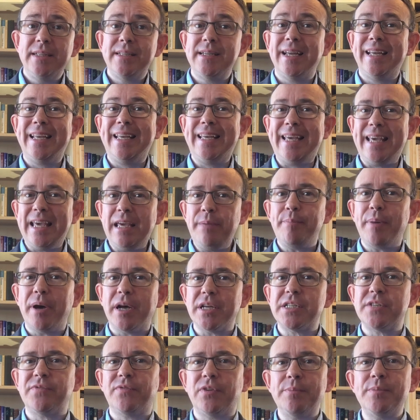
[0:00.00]
to keep
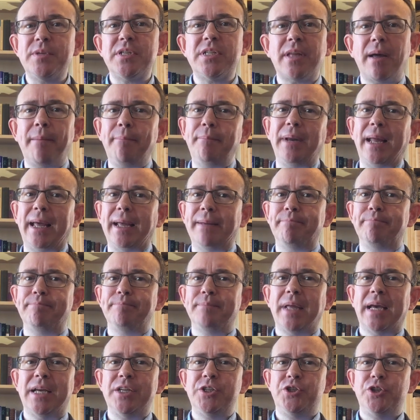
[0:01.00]
us from stumbling,
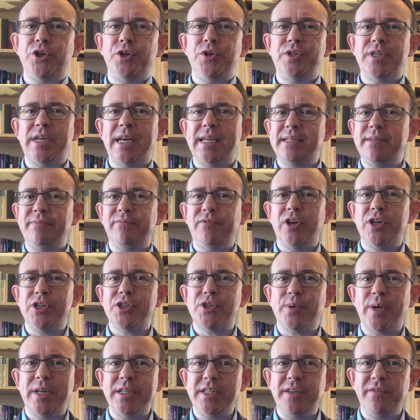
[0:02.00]
as Jude says in verse
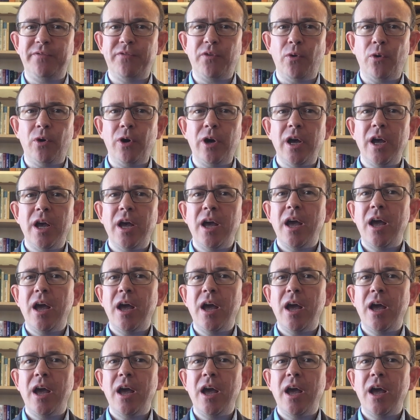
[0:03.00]
24,